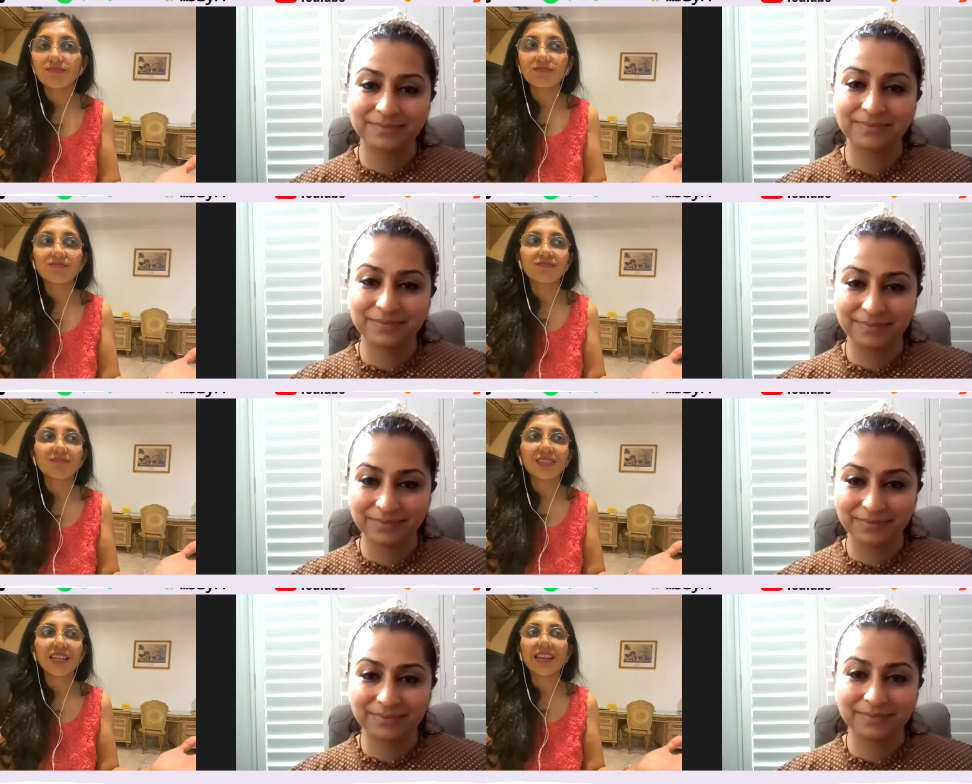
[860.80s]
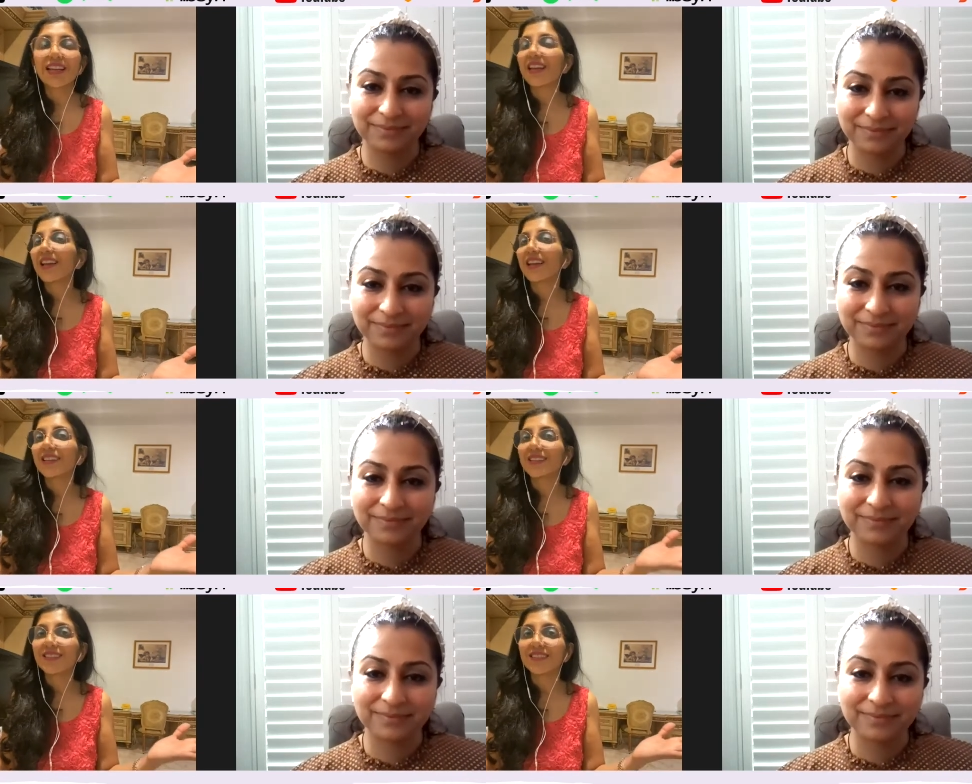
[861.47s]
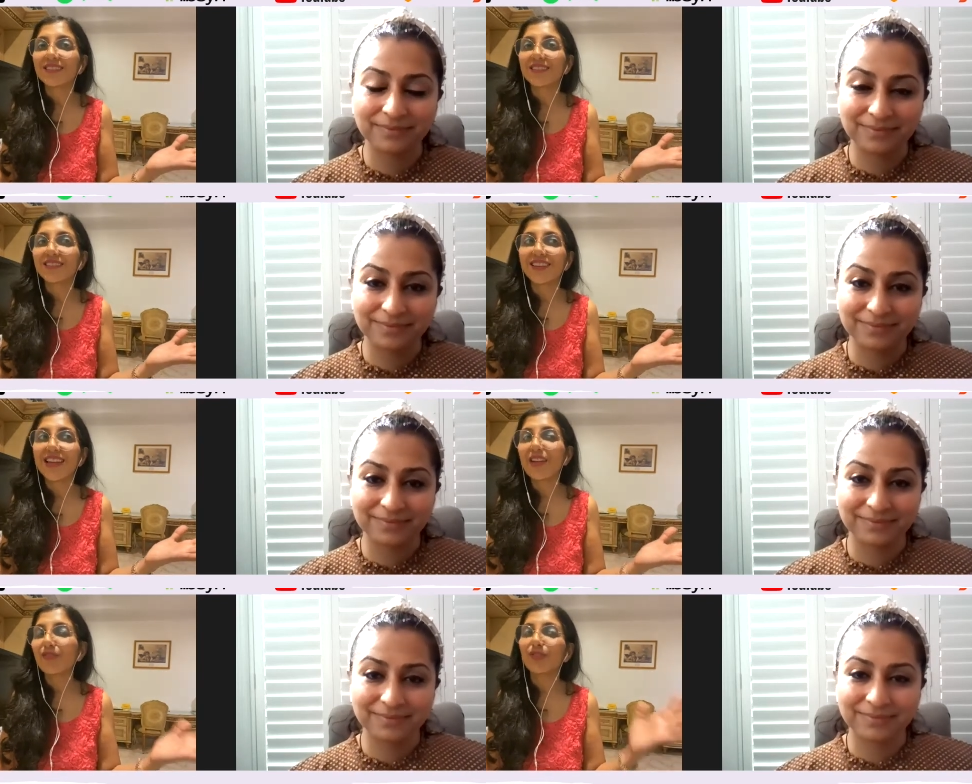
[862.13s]
Speaker 1: than i had
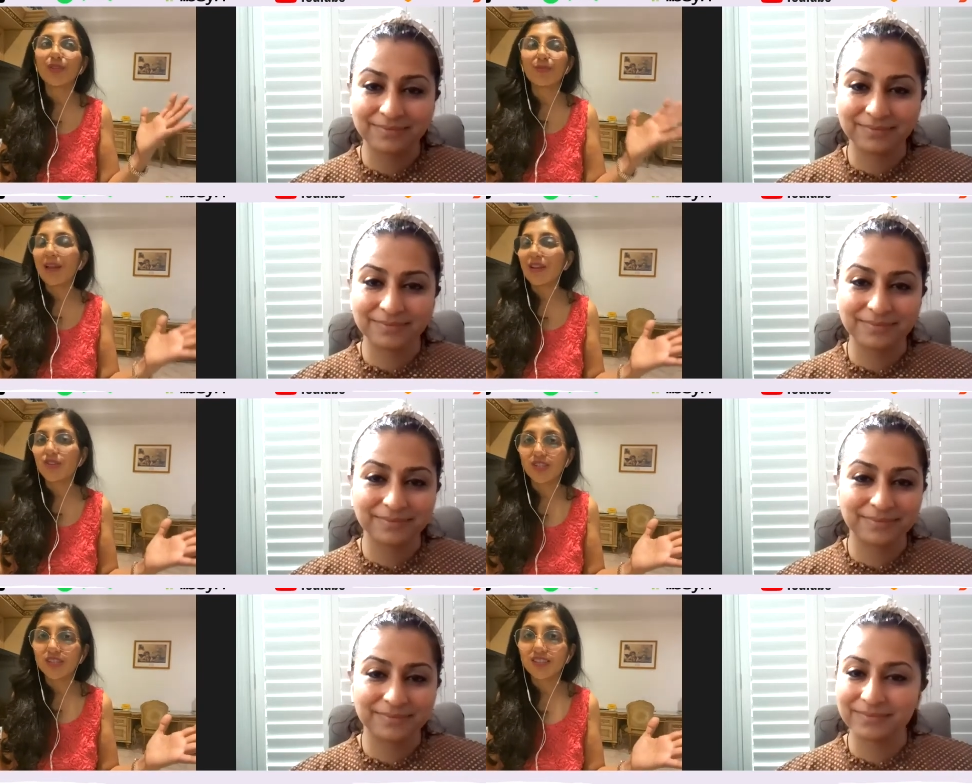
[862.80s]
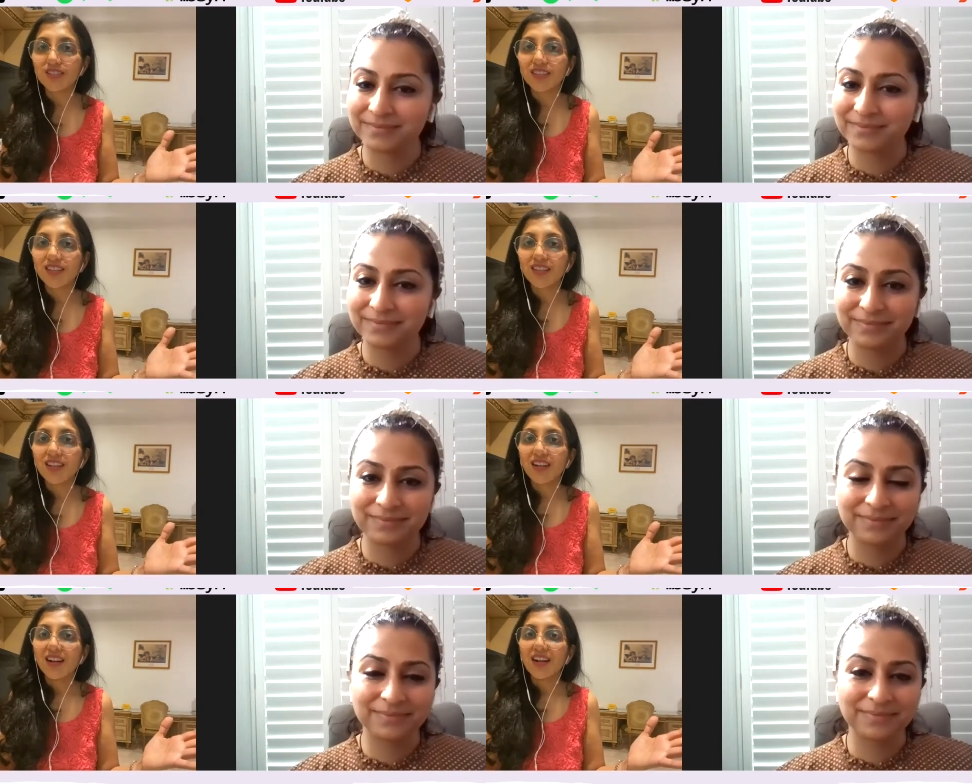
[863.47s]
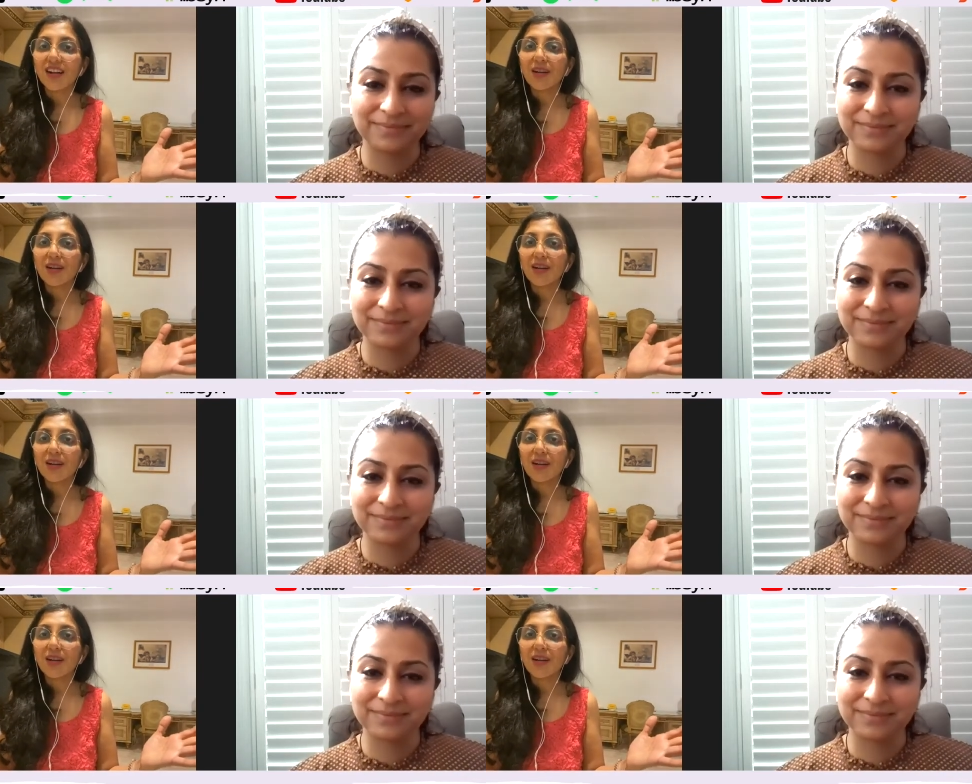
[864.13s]
ever imagined Mm-hmm.